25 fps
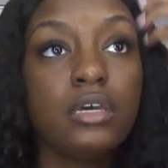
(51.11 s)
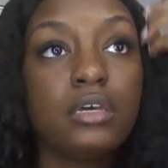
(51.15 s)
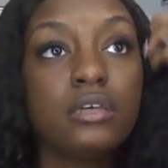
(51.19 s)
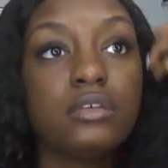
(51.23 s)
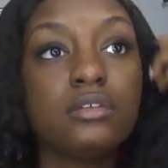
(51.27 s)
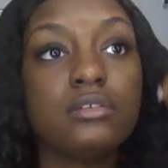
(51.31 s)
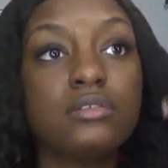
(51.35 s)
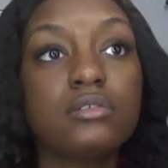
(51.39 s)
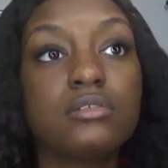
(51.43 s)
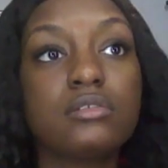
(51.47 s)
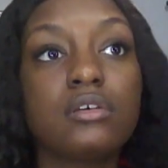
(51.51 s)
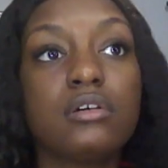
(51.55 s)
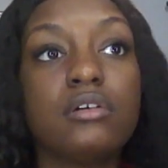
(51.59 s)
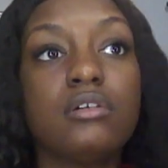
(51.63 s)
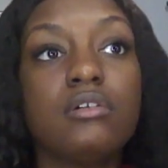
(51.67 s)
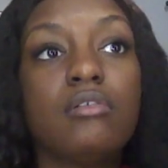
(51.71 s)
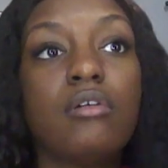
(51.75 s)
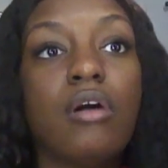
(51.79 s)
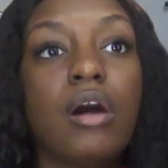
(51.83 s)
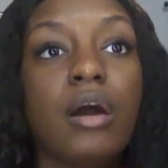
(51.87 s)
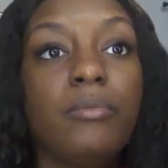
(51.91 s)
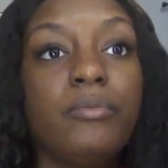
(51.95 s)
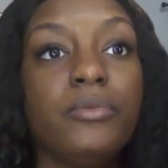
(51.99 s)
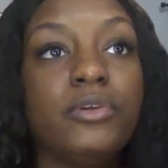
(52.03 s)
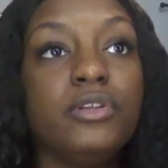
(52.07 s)
So
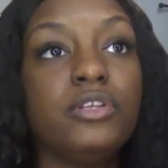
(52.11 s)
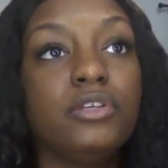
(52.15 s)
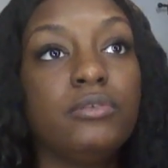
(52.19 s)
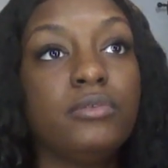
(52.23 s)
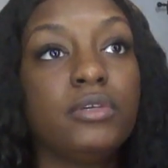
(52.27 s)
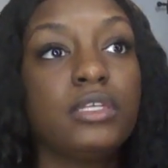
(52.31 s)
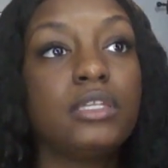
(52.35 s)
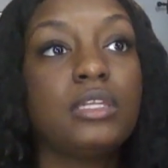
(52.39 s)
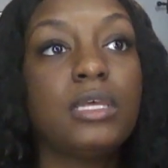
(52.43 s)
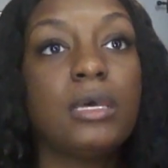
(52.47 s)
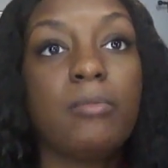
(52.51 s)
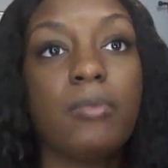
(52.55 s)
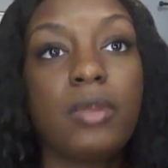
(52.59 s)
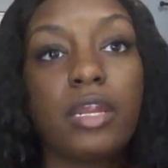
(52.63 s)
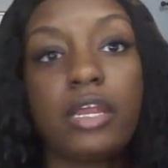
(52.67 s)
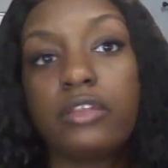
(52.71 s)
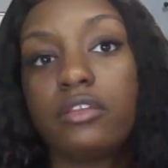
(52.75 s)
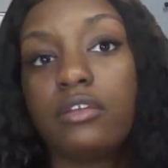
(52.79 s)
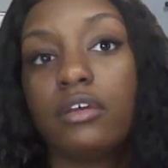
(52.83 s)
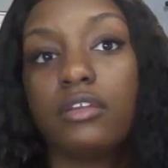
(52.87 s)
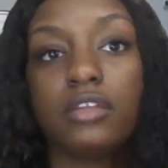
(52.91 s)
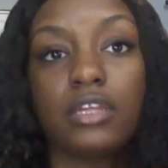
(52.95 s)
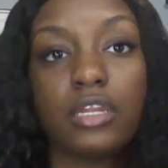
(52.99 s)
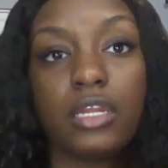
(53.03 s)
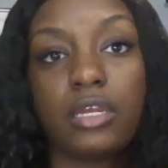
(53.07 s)
I'm redoing them and I
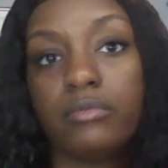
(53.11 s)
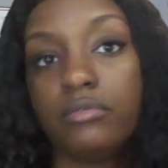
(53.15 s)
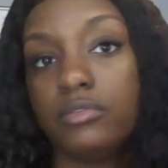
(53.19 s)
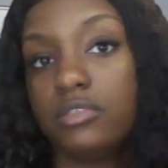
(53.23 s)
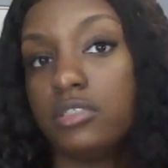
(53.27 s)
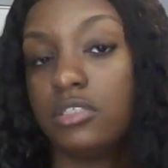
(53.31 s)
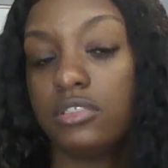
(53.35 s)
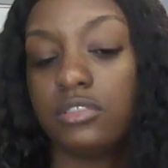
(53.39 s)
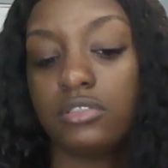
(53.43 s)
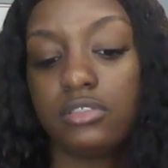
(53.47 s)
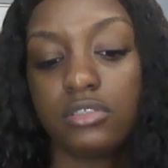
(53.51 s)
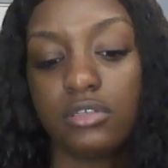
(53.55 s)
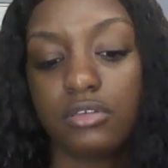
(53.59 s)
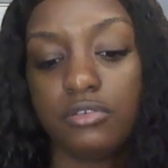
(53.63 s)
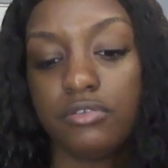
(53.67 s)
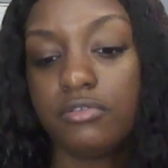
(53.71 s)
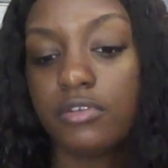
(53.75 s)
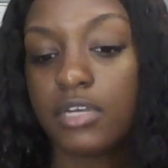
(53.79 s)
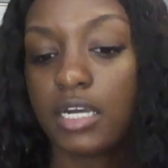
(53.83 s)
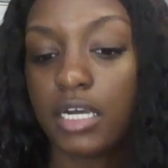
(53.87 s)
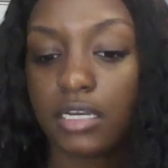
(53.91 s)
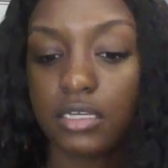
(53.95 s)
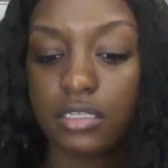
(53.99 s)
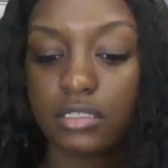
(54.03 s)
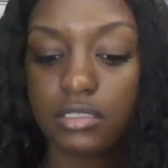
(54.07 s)
thought that I would just show you
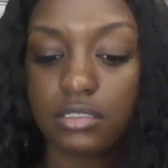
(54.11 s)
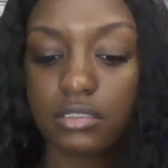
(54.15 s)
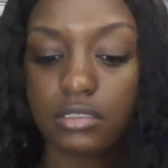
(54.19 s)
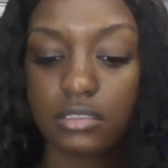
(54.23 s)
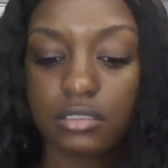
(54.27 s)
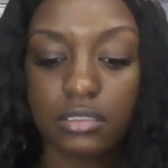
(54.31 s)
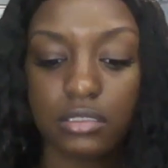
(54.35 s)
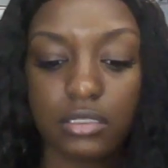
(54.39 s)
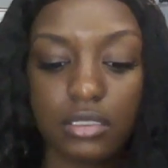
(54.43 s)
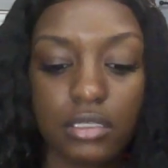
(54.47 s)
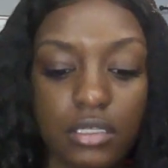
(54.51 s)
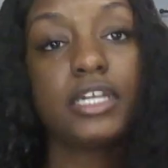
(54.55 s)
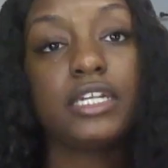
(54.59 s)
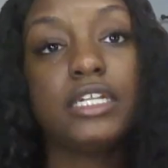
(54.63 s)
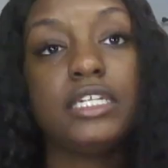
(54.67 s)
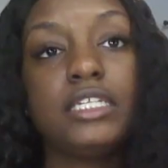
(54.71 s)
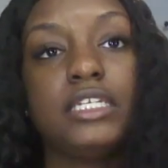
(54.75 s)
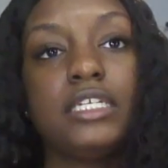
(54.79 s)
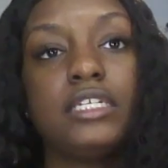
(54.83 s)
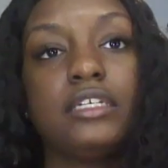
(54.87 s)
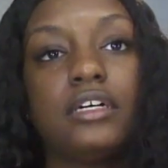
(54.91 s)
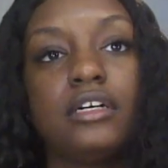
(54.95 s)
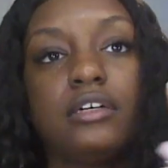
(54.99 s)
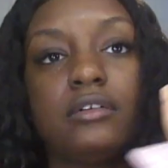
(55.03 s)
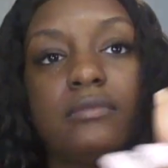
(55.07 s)
guys. I'm gonna
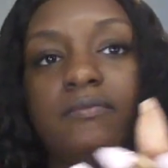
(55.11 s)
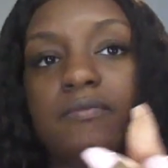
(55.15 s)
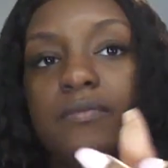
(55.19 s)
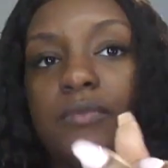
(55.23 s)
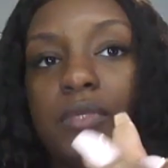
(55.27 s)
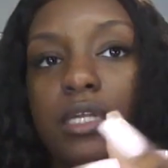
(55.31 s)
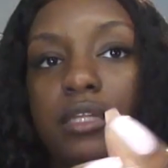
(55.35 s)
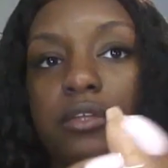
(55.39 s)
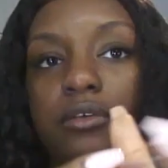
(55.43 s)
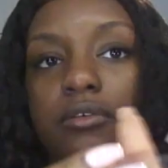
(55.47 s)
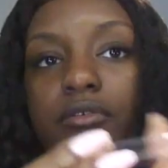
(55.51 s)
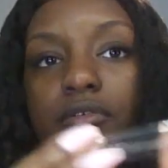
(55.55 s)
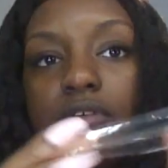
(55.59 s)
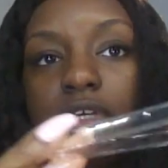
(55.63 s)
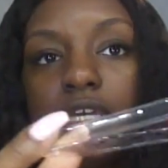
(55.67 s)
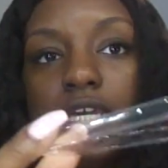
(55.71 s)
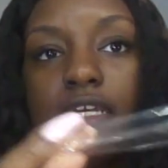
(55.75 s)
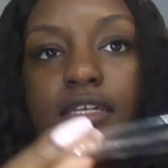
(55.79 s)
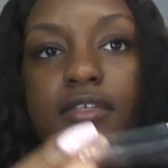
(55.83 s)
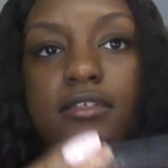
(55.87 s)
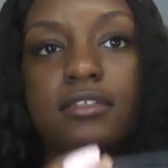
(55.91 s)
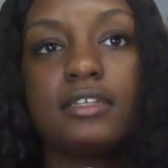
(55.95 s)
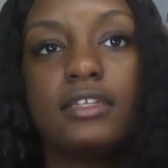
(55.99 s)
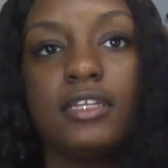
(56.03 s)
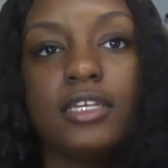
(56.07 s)
need a little
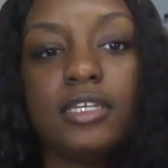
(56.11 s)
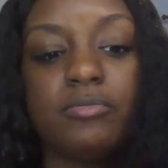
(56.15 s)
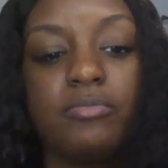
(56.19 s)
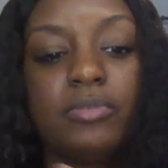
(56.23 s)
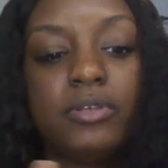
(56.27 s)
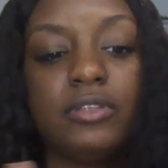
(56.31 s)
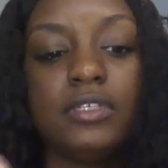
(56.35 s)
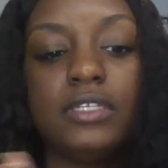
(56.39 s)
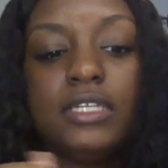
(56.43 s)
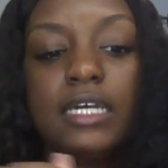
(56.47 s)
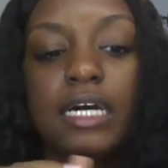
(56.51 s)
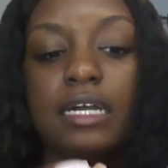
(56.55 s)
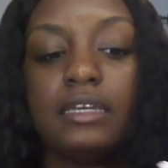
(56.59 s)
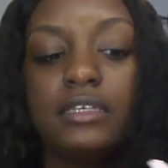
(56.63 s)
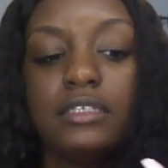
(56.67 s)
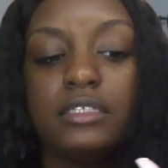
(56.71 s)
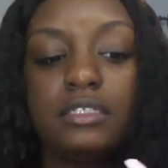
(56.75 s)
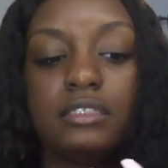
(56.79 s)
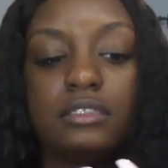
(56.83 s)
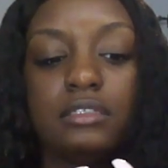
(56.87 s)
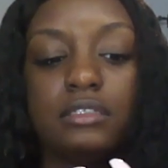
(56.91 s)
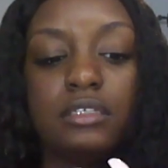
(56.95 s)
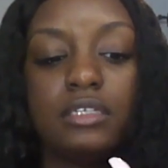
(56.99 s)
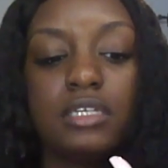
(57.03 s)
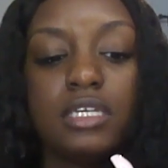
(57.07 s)
case to like put the dye
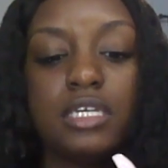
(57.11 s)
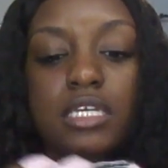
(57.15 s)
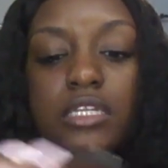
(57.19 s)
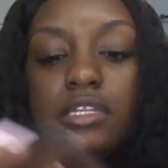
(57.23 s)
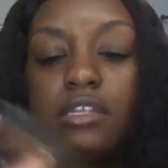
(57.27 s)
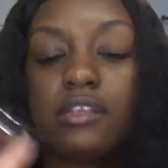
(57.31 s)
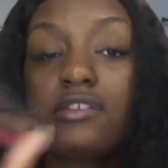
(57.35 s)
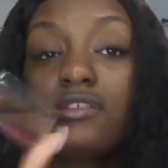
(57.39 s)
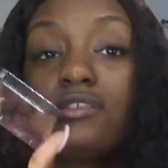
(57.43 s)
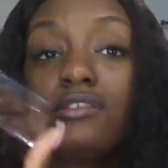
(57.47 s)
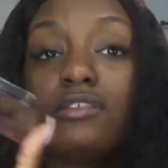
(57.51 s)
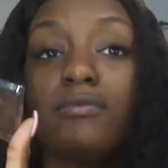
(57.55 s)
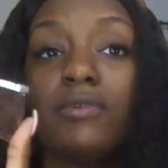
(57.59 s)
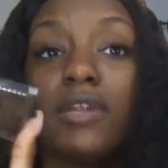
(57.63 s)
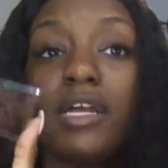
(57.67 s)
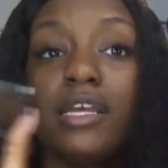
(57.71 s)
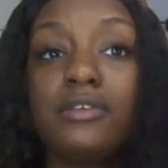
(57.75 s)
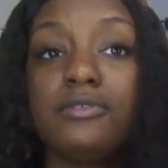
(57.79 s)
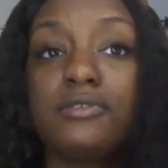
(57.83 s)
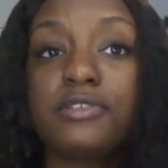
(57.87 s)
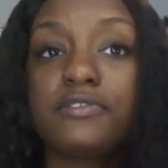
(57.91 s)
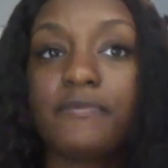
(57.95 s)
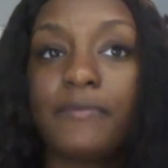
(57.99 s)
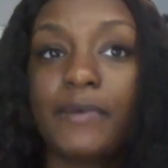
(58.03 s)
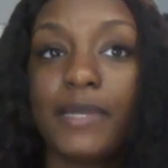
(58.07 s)
in. This is what I
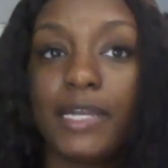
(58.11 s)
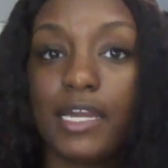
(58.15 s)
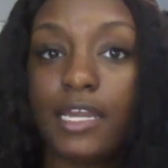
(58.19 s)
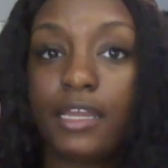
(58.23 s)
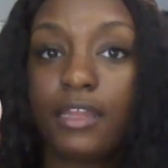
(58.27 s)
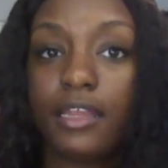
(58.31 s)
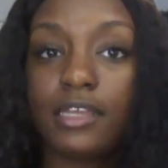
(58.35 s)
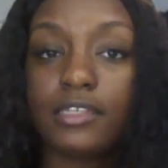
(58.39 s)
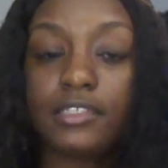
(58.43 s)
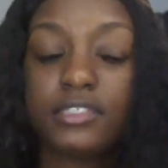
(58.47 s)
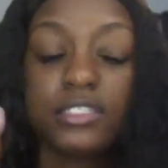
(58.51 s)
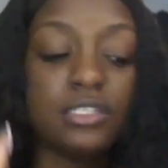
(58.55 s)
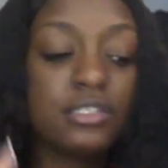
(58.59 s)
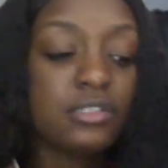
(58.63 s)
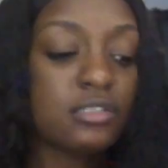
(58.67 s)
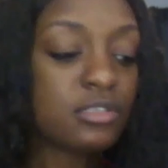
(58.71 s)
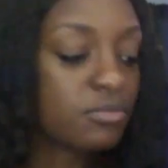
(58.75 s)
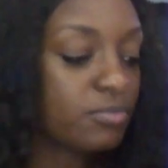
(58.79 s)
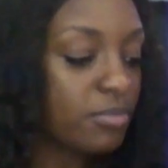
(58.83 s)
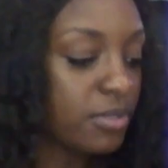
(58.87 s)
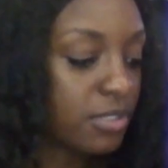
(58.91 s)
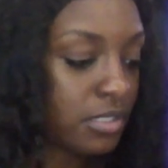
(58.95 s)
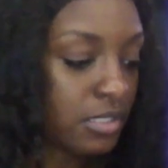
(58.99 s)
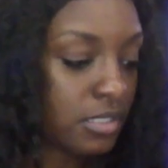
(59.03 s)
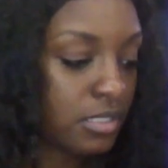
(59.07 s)
use for my eyelashes,
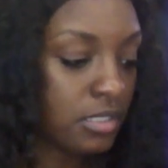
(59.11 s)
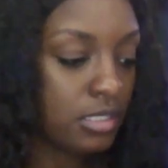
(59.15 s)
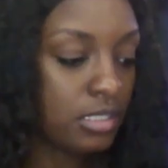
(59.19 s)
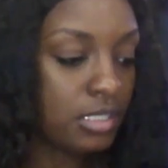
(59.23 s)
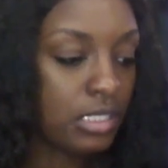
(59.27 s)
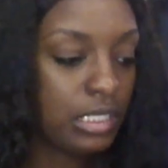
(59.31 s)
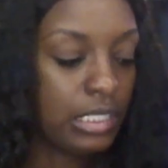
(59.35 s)
but